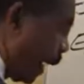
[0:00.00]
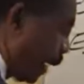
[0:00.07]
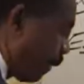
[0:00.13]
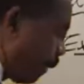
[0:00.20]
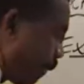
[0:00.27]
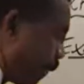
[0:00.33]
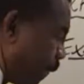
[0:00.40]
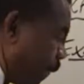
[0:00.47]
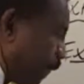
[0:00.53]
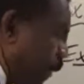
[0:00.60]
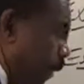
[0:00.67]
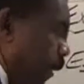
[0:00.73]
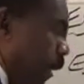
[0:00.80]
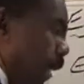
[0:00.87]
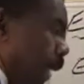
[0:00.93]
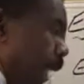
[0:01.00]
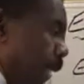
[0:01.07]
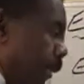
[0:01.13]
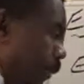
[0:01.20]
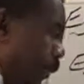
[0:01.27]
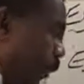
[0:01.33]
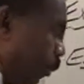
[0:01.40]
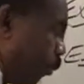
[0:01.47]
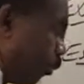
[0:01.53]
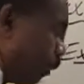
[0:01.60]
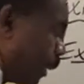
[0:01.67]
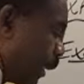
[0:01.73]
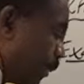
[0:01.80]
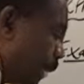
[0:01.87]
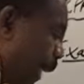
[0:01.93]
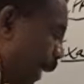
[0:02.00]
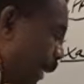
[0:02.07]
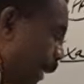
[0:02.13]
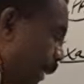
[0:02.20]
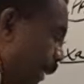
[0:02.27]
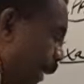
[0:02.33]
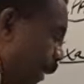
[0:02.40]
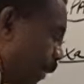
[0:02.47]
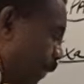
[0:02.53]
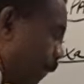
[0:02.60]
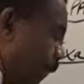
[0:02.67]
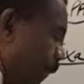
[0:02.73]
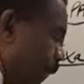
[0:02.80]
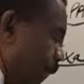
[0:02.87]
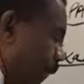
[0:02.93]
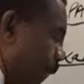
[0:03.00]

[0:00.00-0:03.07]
have x cubed is by itself,